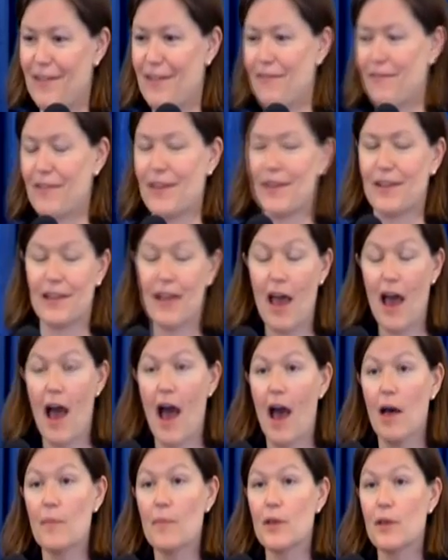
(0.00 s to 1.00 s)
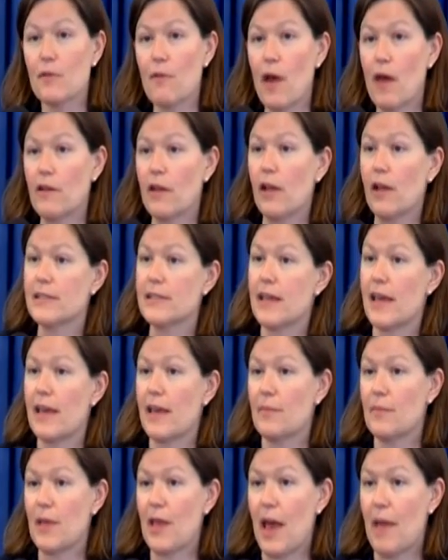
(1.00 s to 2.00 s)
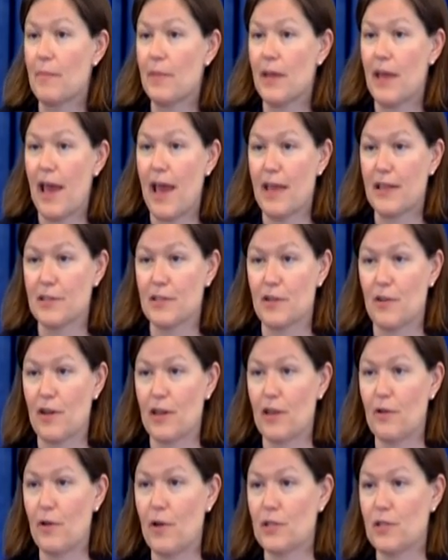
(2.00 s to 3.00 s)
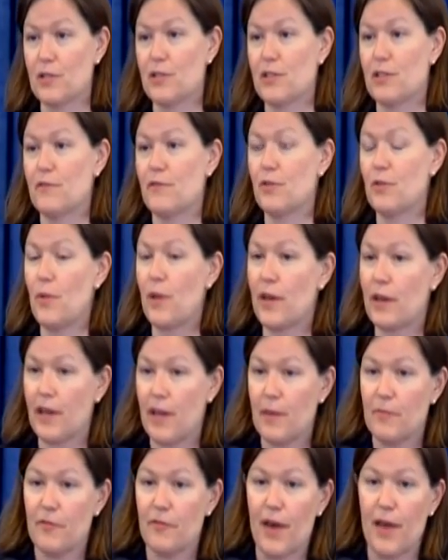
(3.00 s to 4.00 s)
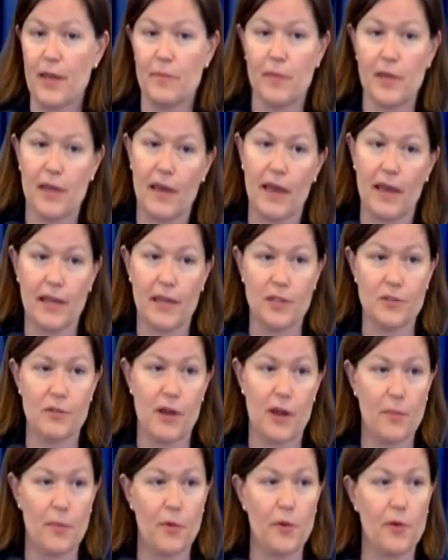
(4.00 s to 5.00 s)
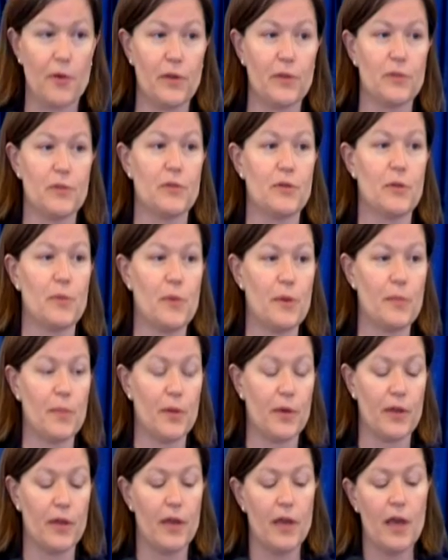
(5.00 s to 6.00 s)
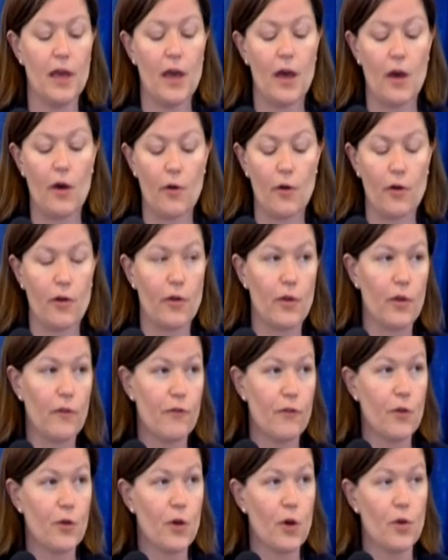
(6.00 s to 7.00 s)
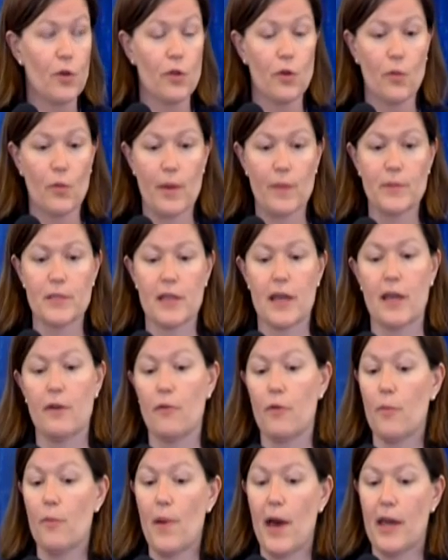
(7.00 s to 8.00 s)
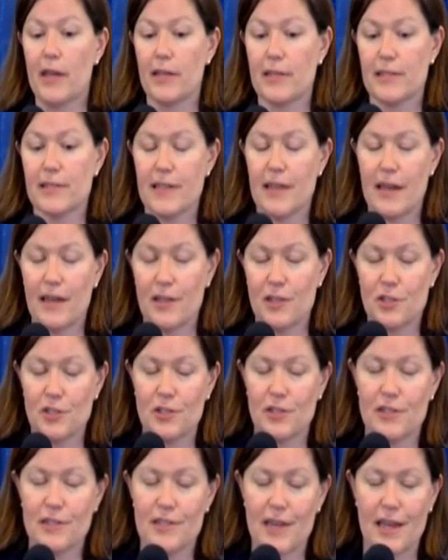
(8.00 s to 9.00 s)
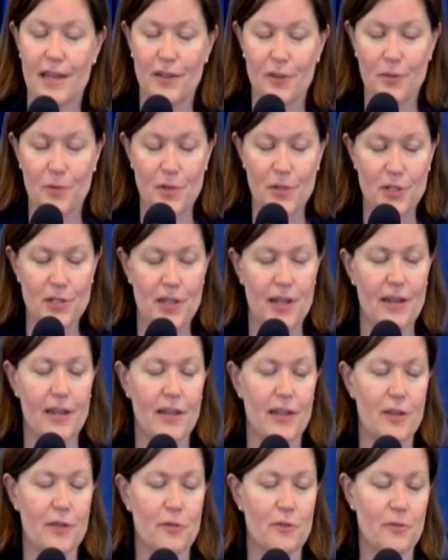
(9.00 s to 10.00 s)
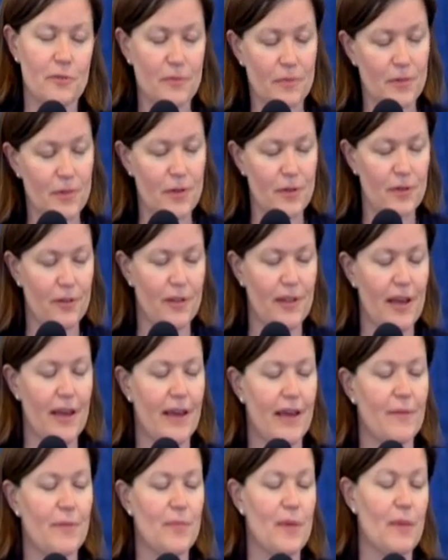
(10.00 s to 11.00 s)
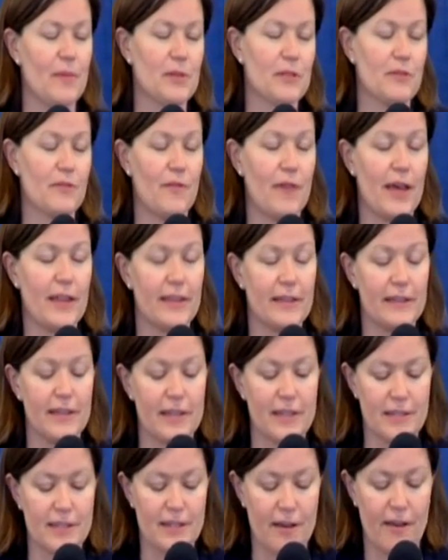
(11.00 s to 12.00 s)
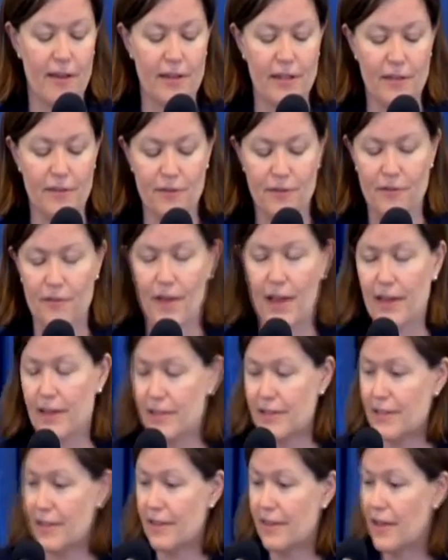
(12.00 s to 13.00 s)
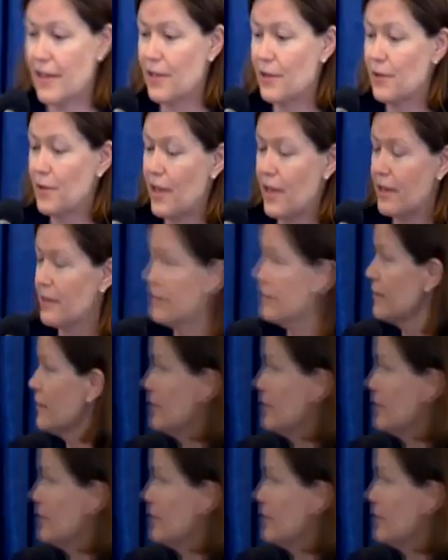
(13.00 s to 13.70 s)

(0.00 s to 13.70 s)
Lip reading: field. I'll be around all day and be happy to answer any questions. If you want to come find me, I can try to point you to the people. Or if you go to the website robotics.engine.umich.edu, you'll be able to find the links to all the different faculty. Thank you again.